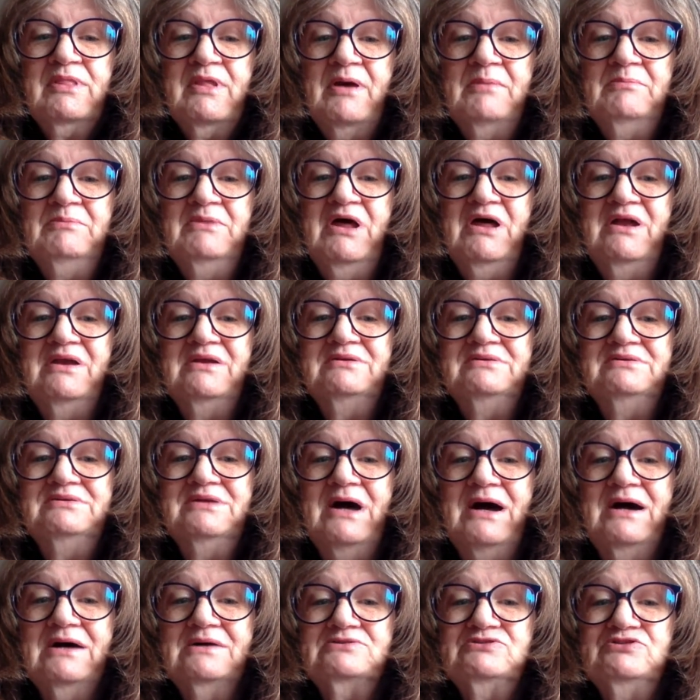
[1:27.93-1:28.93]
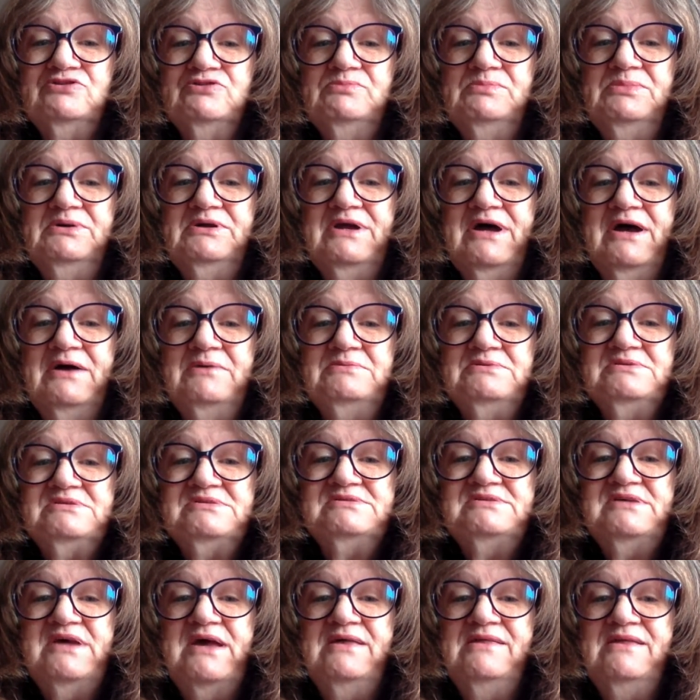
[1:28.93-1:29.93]
I'm not a doctor, but I would
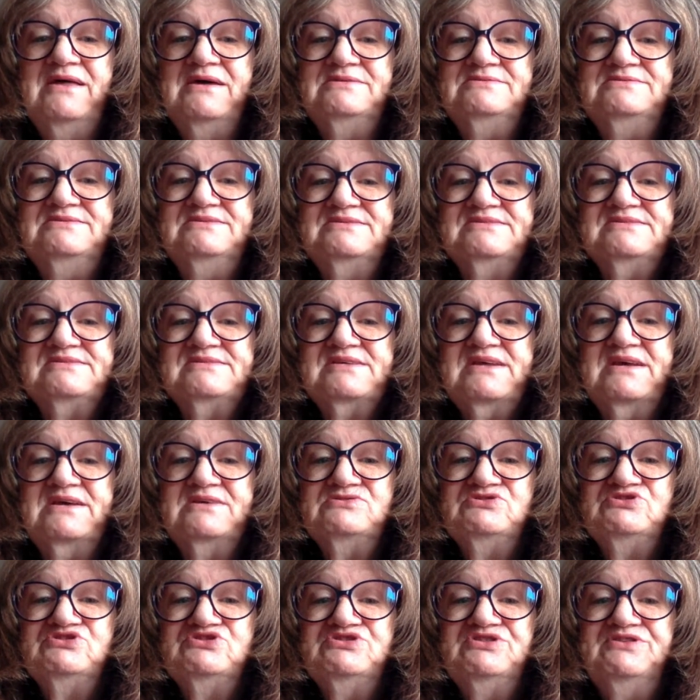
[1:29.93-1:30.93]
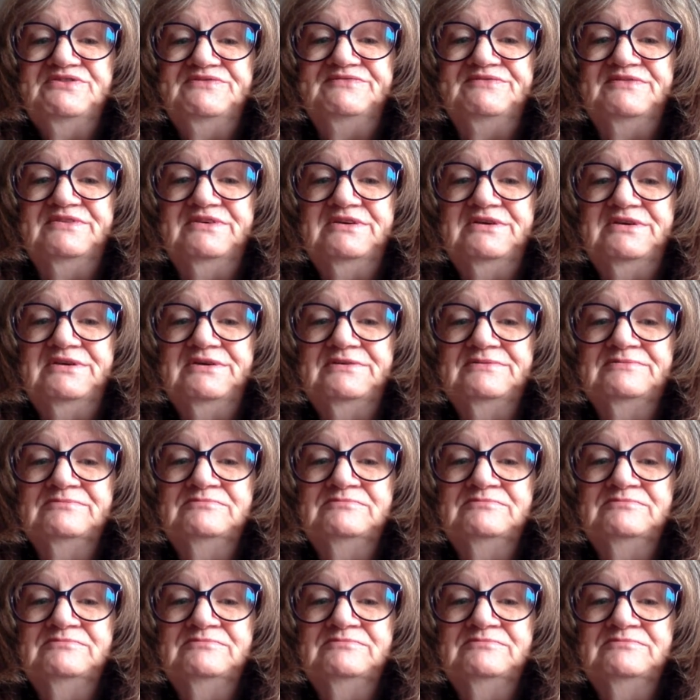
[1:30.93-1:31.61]
say that disc has shifted.